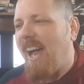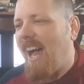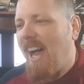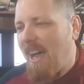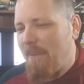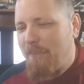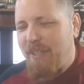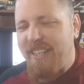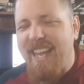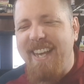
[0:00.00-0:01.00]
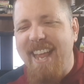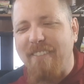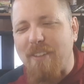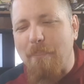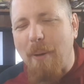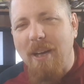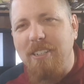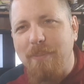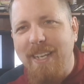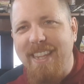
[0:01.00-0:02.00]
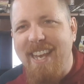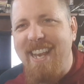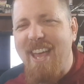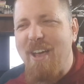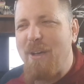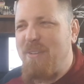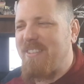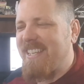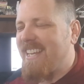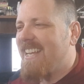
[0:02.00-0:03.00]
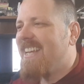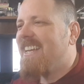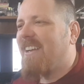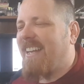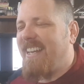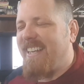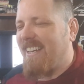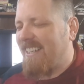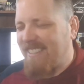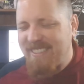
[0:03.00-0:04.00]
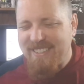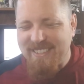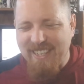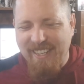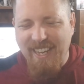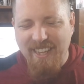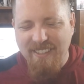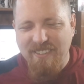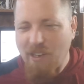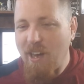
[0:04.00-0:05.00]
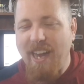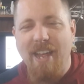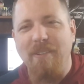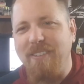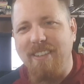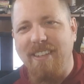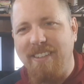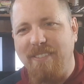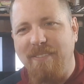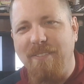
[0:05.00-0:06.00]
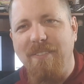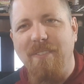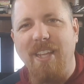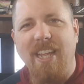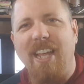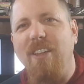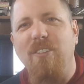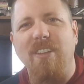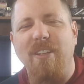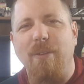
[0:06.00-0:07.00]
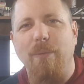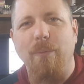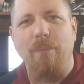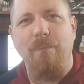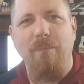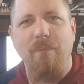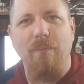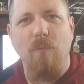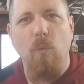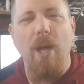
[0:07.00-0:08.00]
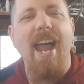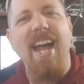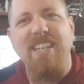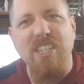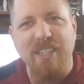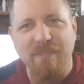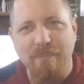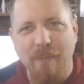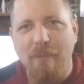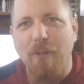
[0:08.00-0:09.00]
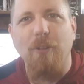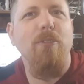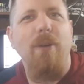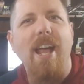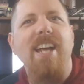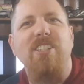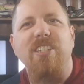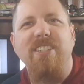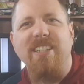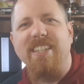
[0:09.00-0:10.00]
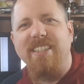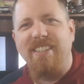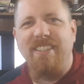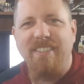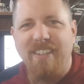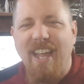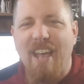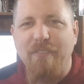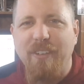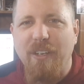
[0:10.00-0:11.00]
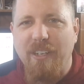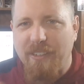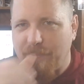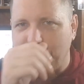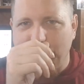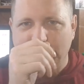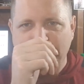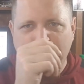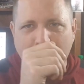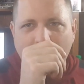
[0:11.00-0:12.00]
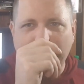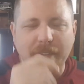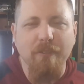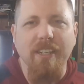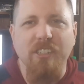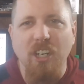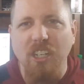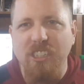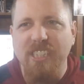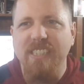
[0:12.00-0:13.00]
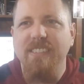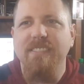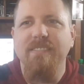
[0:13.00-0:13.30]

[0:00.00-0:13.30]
Uh, you didn't have to punch me in the nose. And Egon's just like, sorry, it was a, it was a reaction, my first reaction to having to negatively charge it.